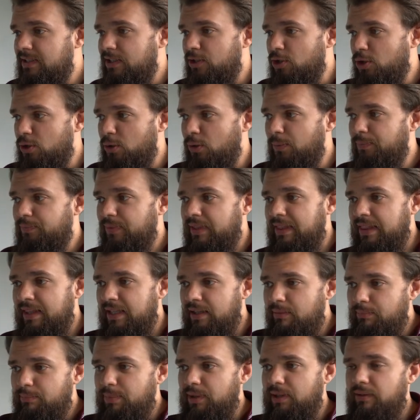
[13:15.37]
And in
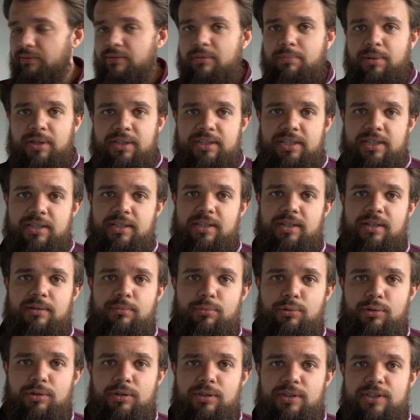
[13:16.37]
conclusion, I would like to say
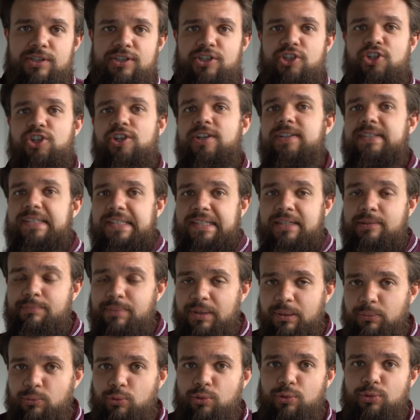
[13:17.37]
that the pace of
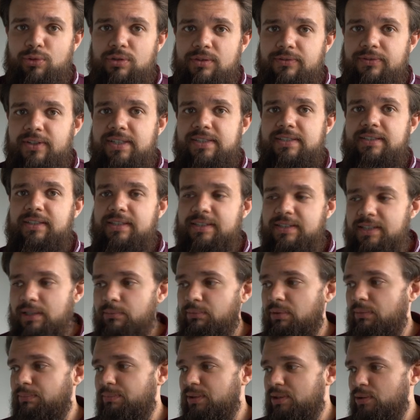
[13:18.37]
work is now
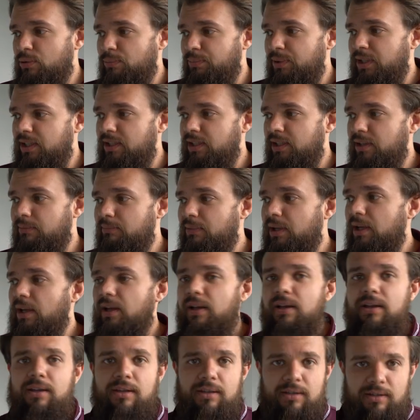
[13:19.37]
directly related to the
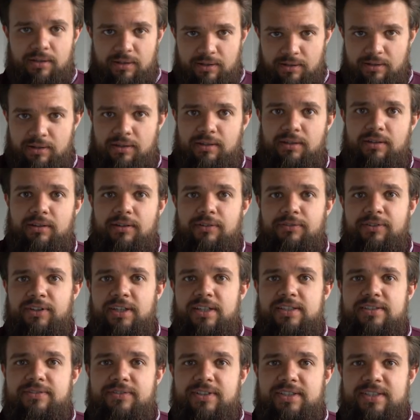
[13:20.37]
rate of
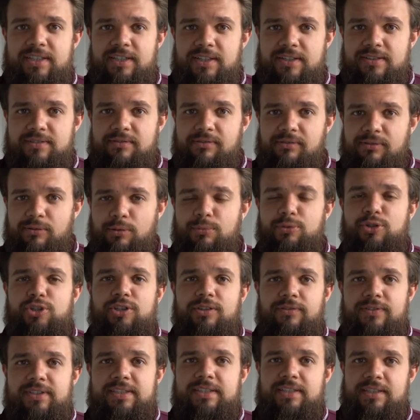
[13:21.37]
receipt of funds, that
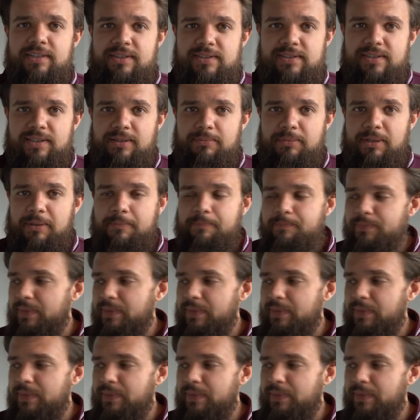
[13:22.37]
is, investments.